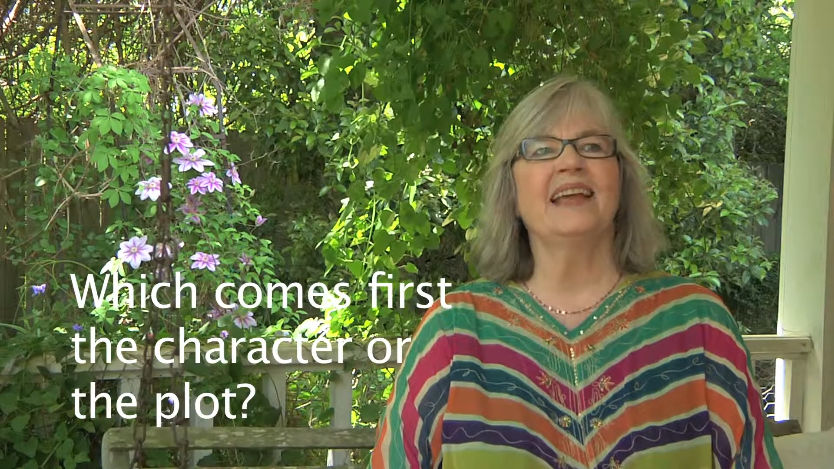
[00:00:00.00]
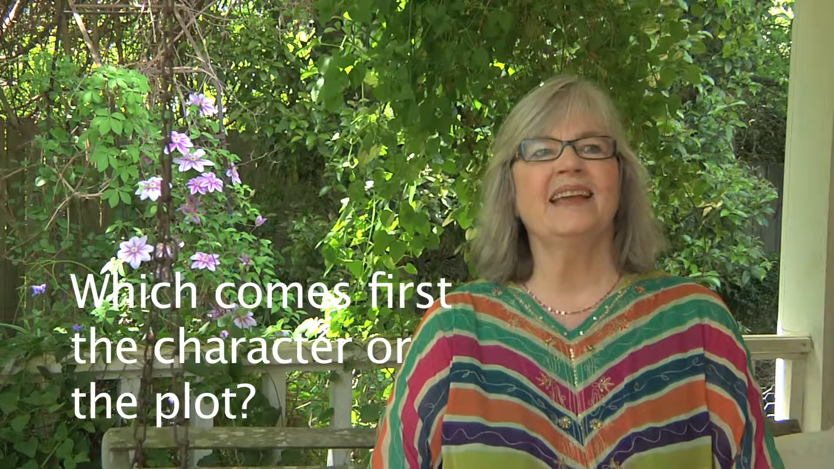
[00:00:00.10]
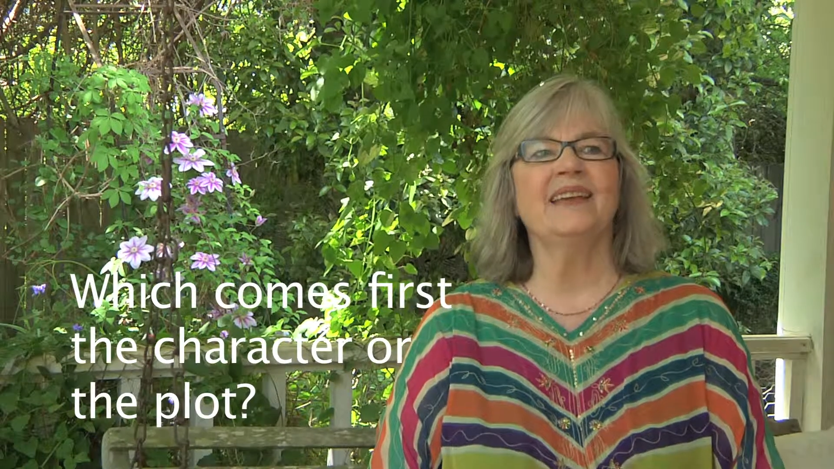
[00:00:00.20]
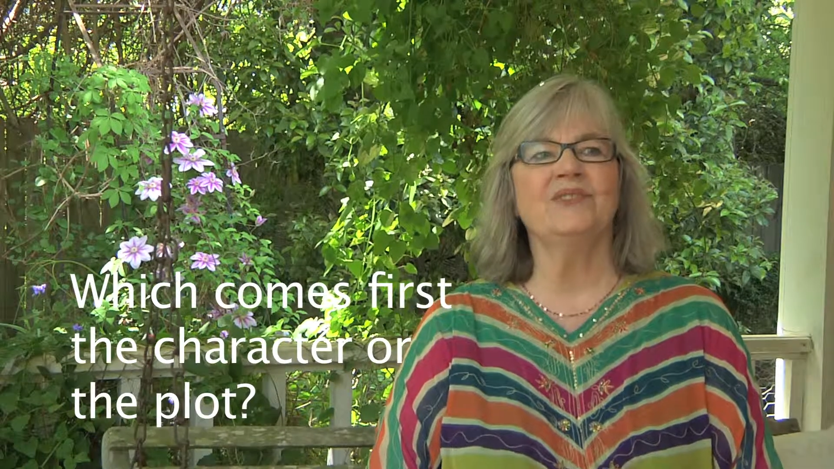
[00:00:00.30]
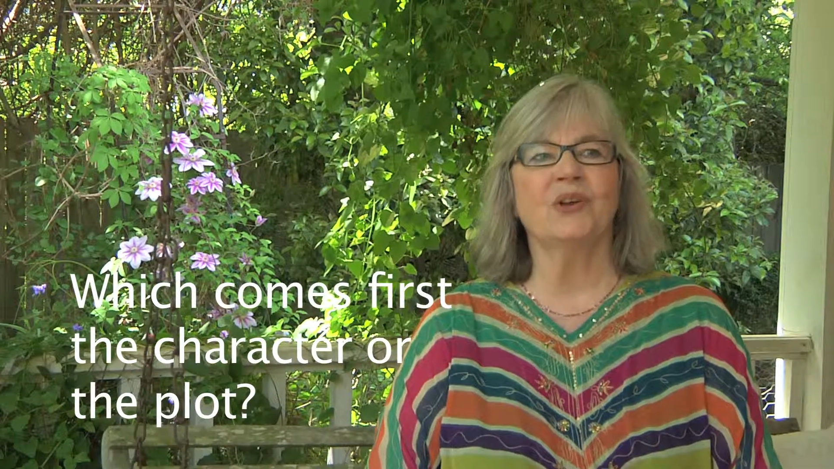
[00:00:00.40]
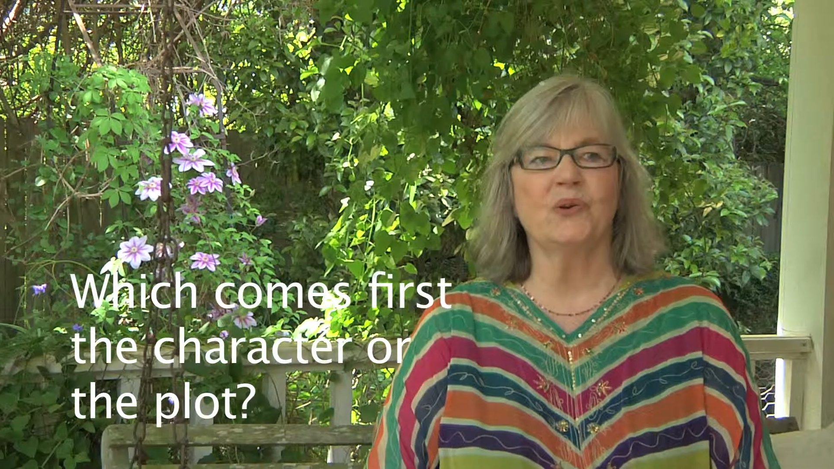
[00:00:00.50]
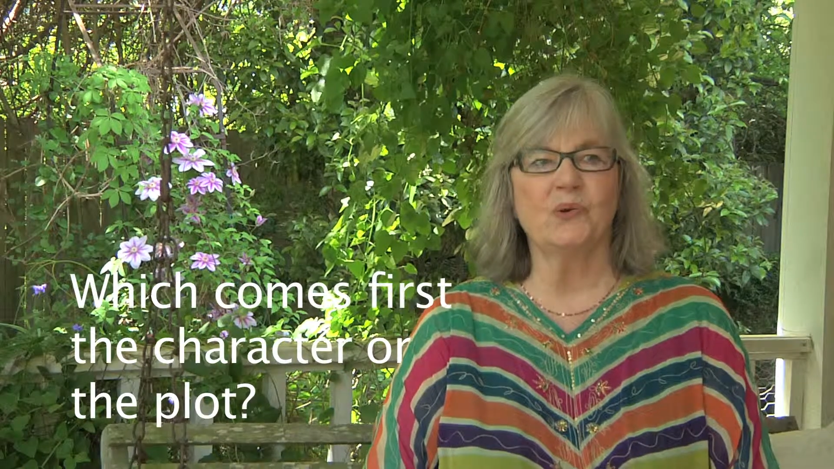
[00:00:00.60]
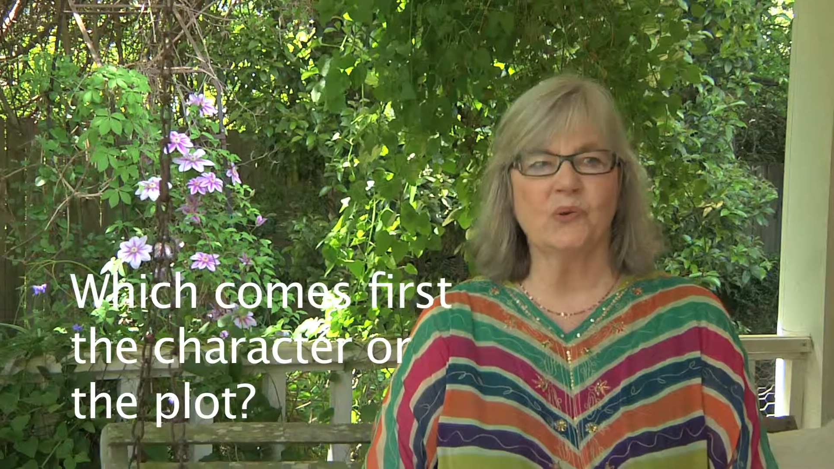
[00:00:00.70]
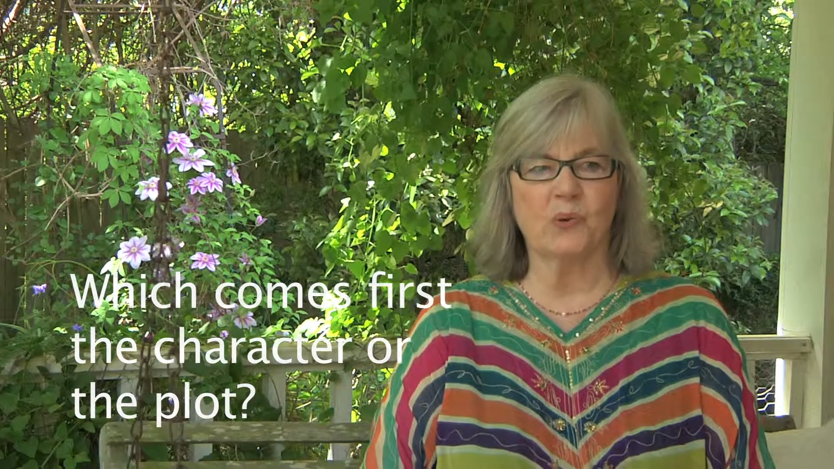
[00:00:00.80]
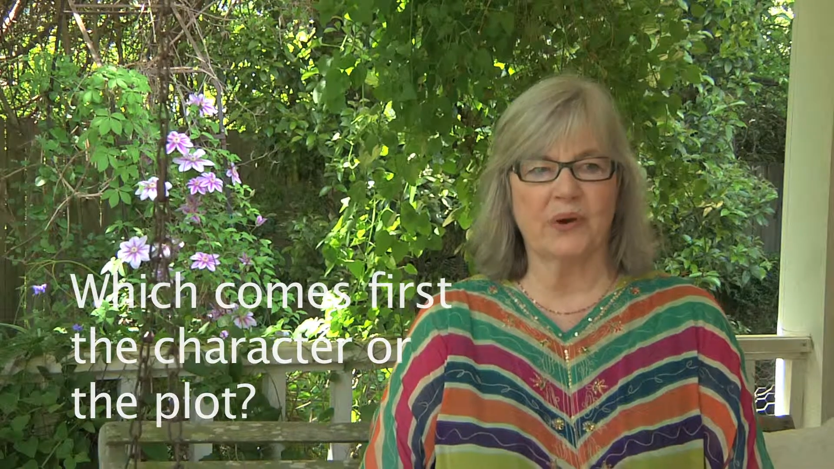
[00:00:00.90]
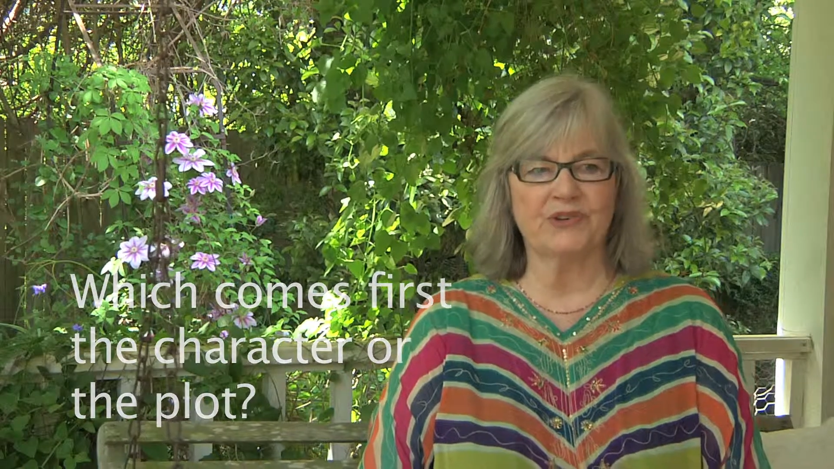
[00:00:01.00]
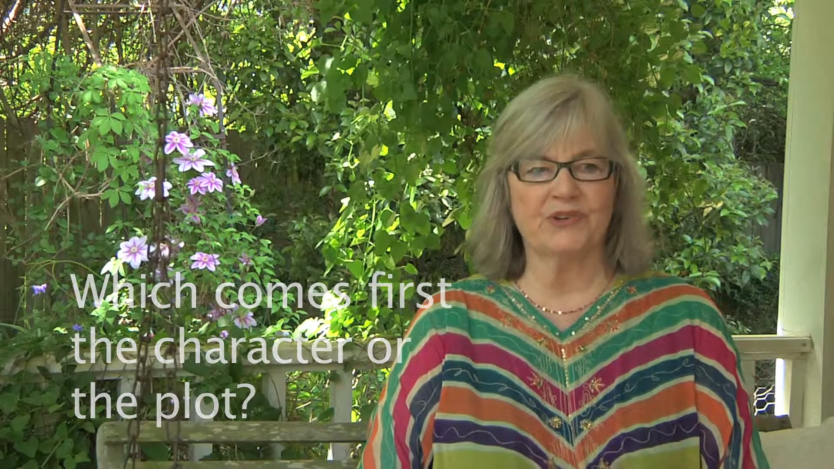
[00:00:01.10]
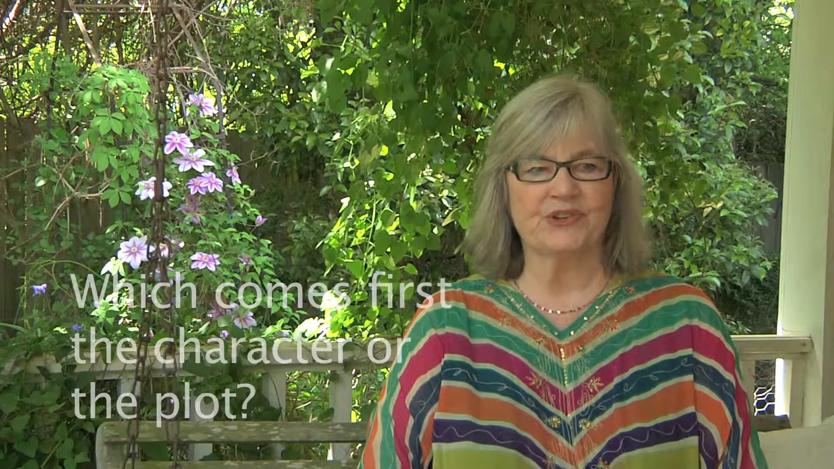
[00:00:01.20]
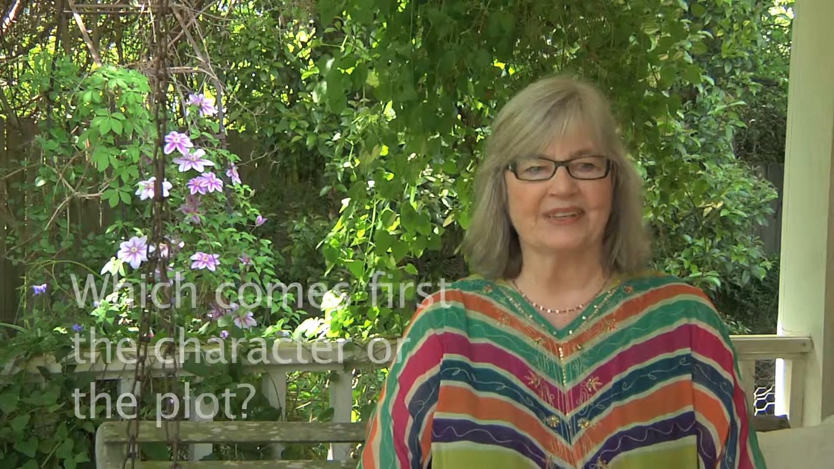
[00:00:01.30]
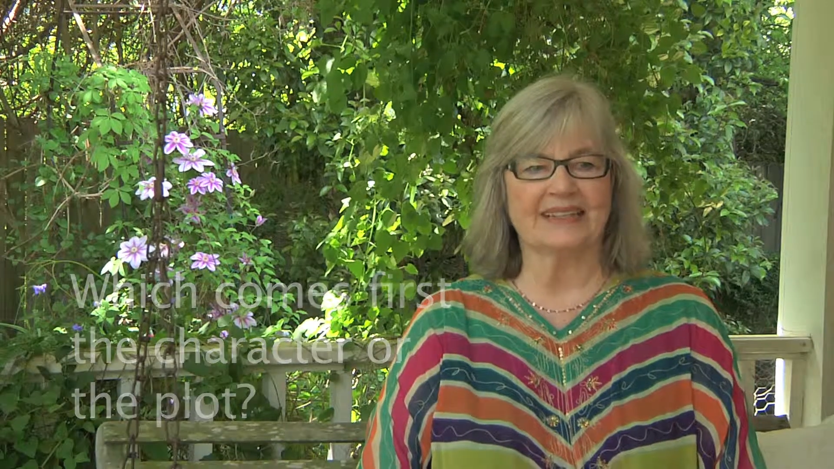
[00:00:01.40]
age-old
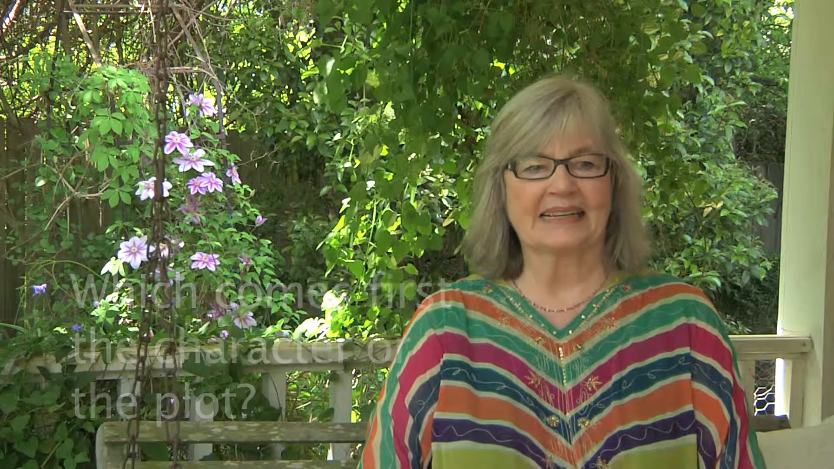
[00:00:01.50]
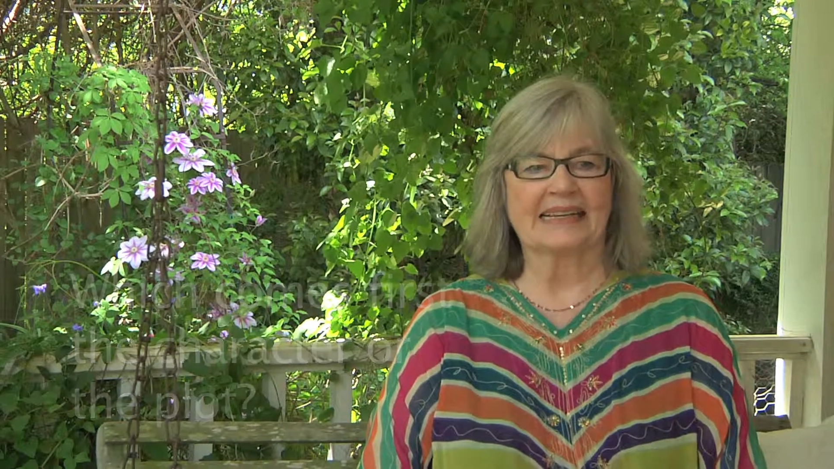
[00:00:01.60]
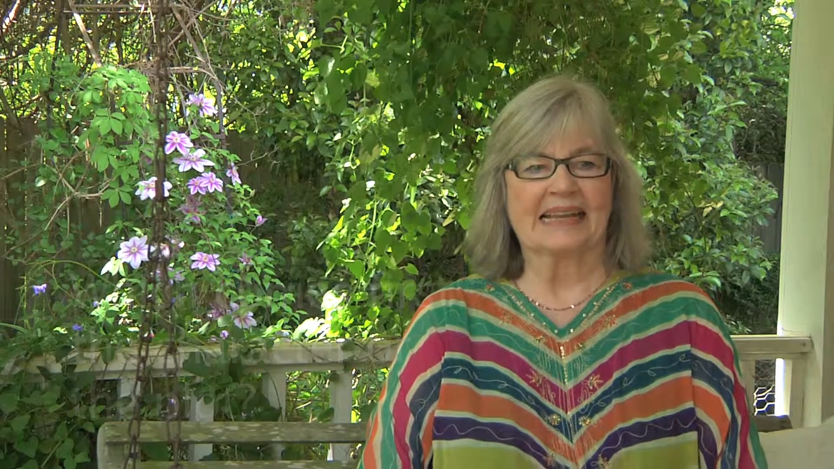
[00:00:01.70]
question.